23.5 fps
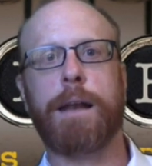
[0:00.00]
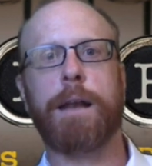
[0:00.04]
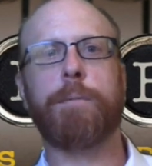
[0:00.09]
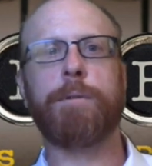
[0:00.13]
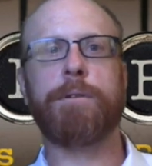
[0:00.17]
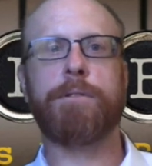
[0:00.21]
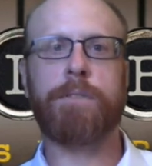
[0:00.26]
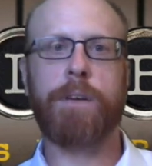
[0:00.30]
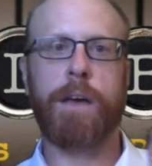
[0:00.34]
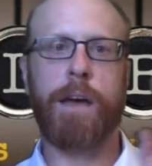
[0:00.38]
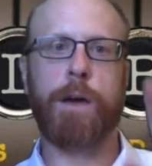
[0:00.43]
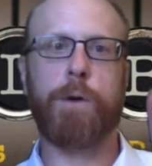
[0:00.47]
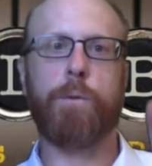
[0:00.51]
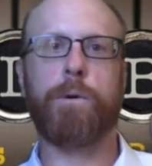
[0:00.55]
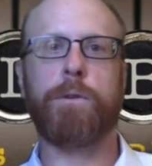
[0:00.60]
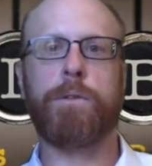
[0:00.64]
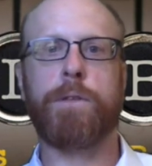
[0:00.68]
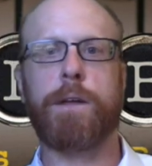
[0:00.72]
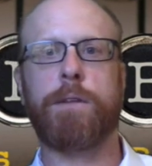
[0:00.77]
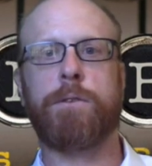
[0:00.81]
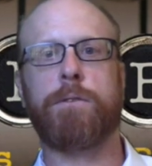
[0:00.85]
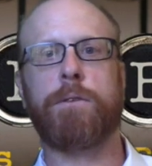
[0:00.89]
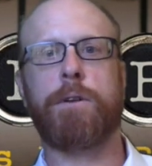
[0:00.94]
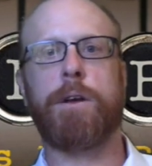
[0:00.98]
Let me tell you what
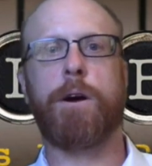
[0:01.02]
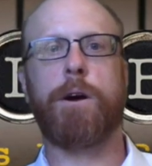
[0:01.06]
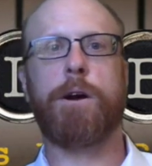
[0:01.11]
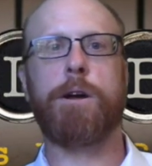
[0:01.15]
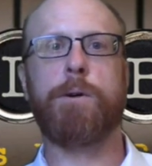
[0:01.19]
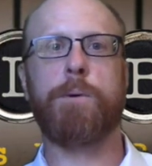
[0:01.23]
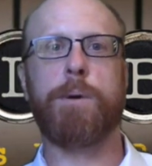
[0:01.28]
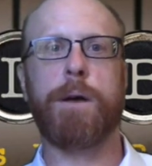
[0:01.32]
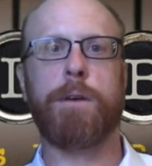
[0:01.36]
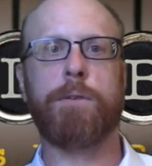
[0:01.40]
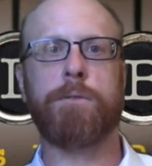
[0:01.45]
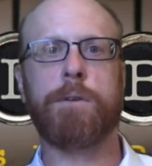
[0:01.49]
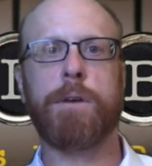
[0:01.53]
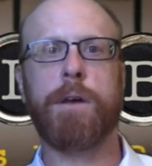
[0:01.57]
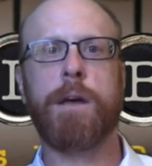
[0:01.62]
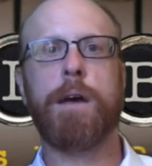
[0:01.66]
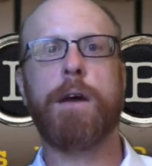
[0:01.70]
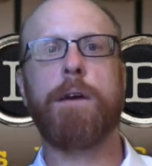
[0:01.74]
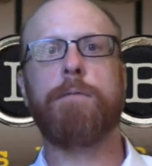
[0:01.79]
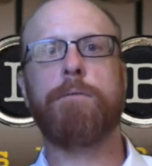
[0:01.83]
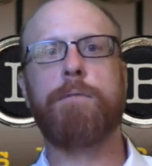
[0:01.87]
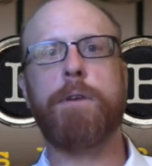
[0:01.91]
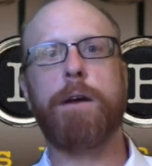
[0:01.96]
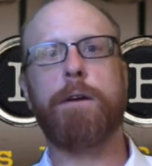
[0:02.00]
that scenario is.
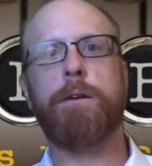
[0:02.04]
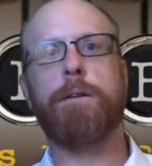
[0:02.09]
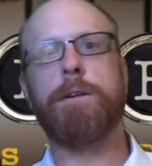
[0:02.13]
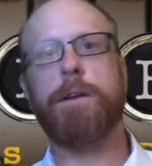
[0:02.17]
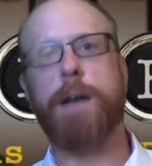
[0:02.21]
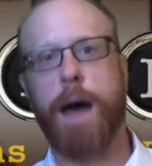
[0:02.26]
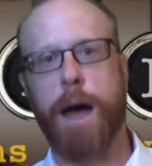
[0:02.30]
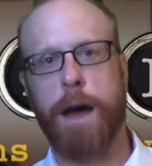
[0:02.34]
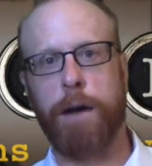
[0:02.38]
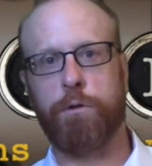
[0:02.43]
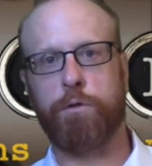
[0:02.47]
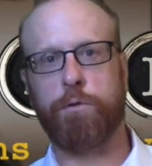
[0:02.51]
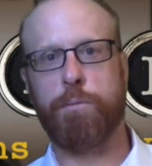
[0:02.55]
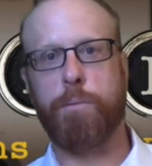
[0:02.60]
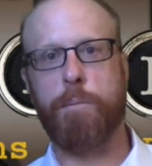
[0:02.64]
Veteran dies from a